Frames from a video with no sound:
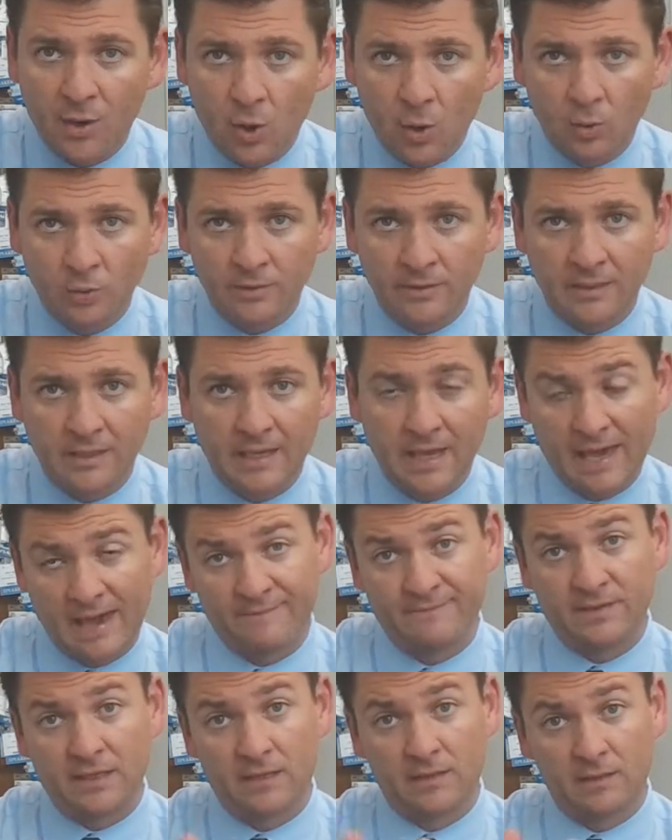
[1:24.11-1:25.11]
only
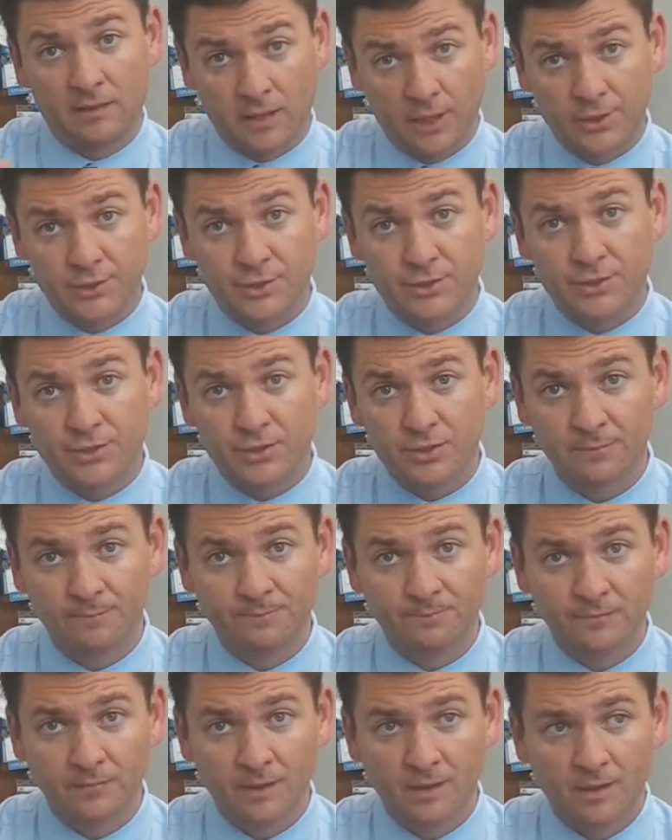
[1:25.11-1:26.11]
having lunch
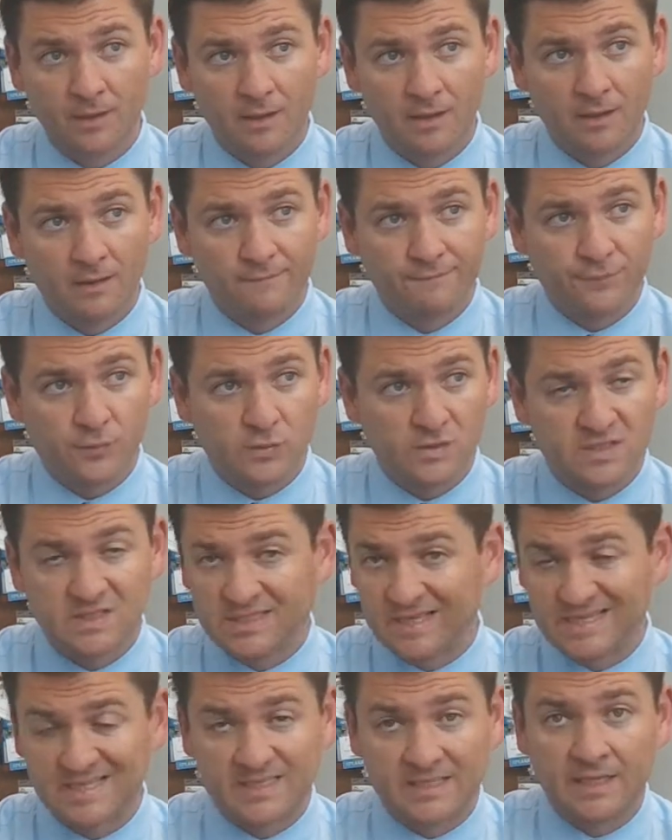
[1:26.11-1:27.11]
for
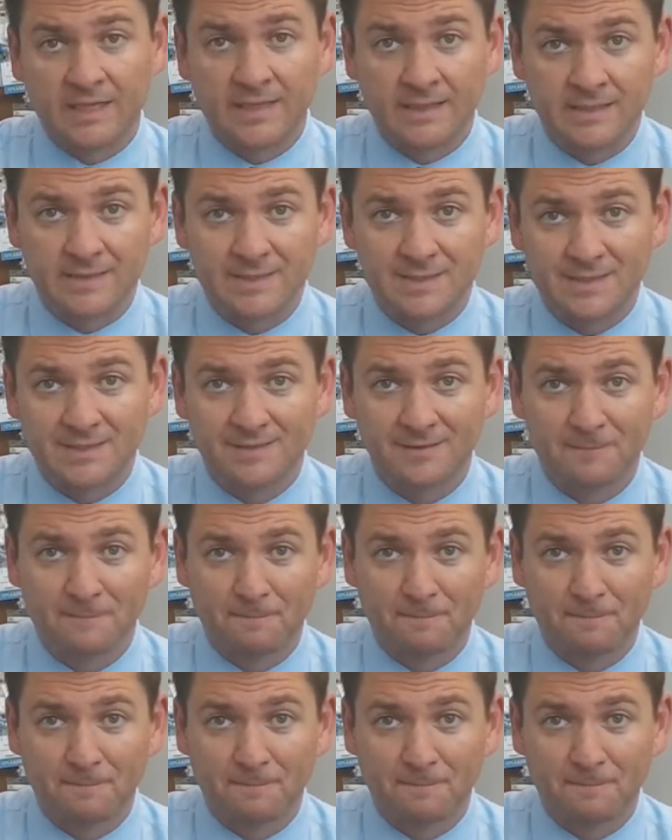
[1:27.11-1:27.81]
sustenance